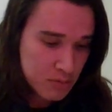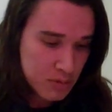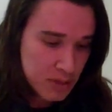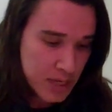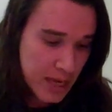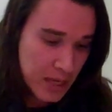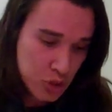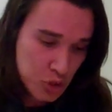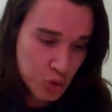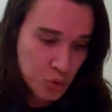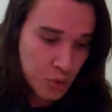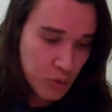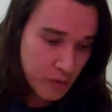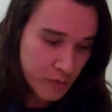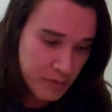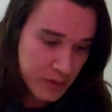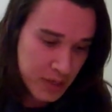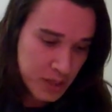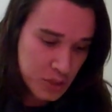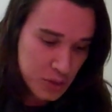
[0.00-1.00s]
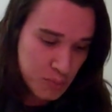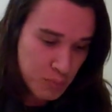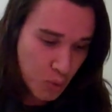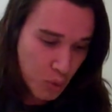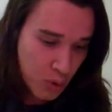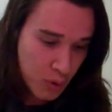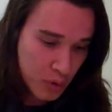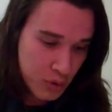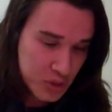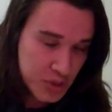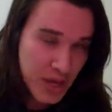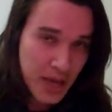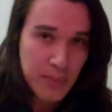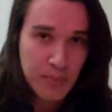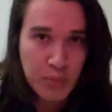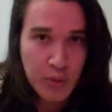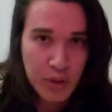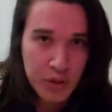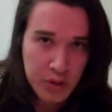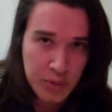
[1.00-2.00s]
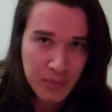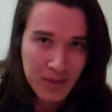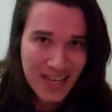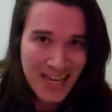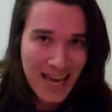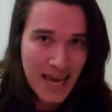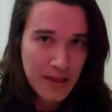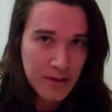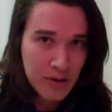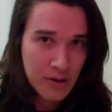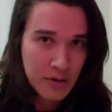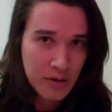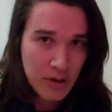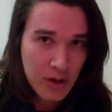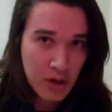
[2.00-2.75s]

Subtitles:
take 2 of these boards and put them together